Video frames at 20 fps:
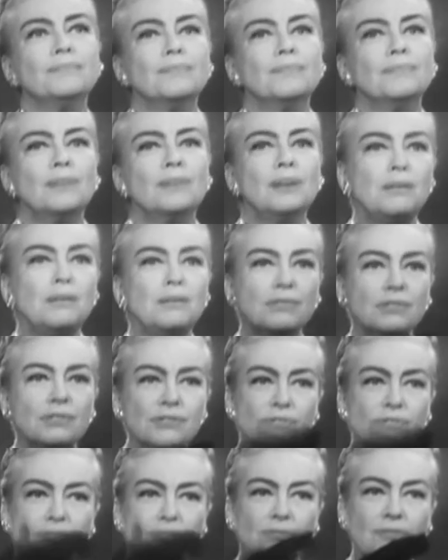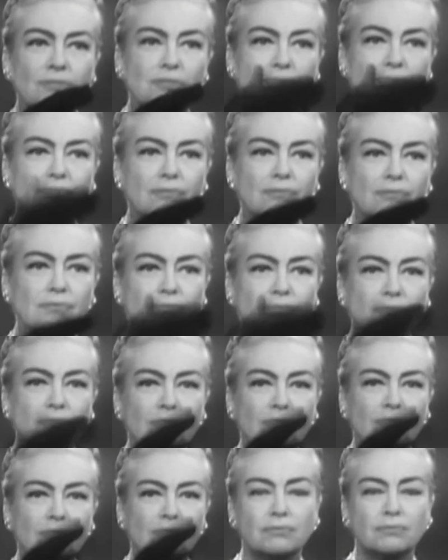He was
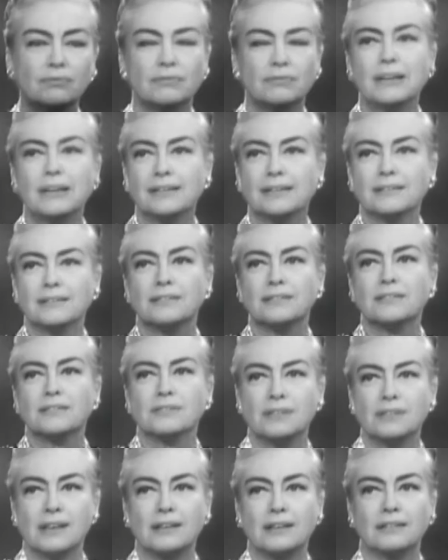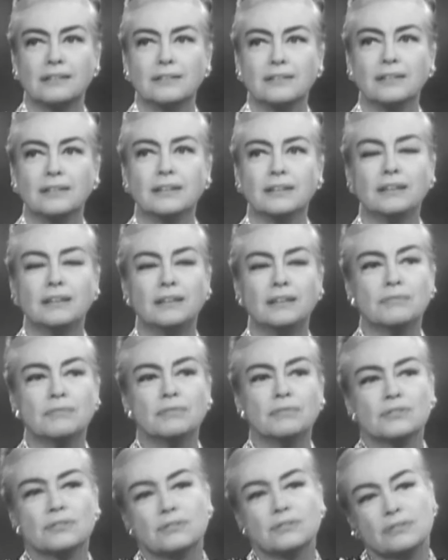like this
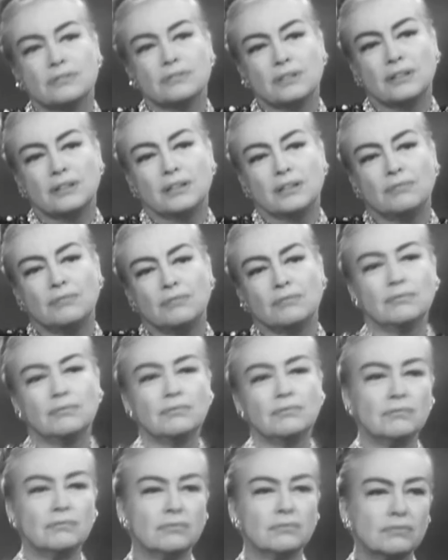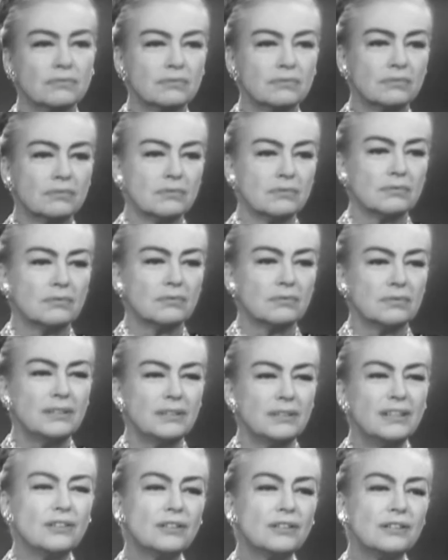then.
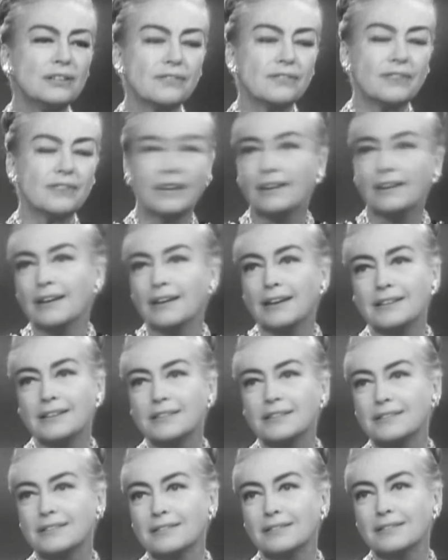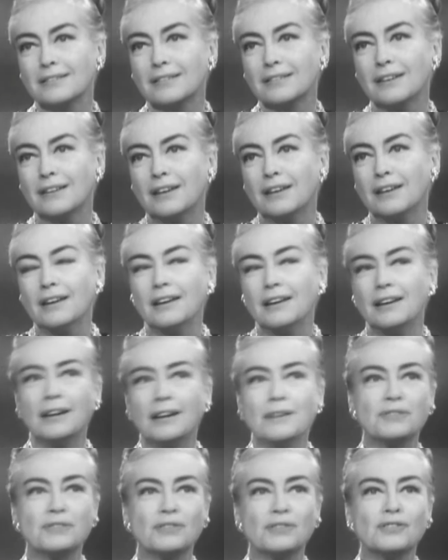He couldn't have cared less. And
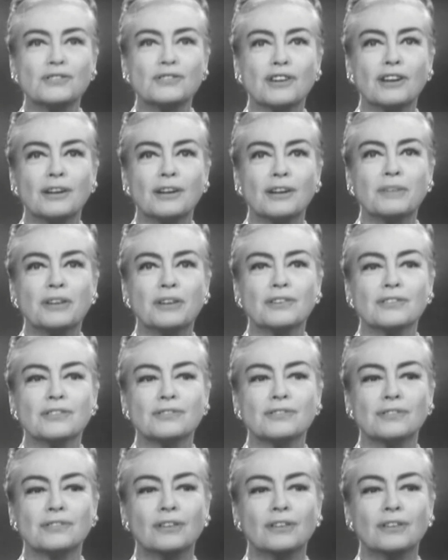I'm so sorry because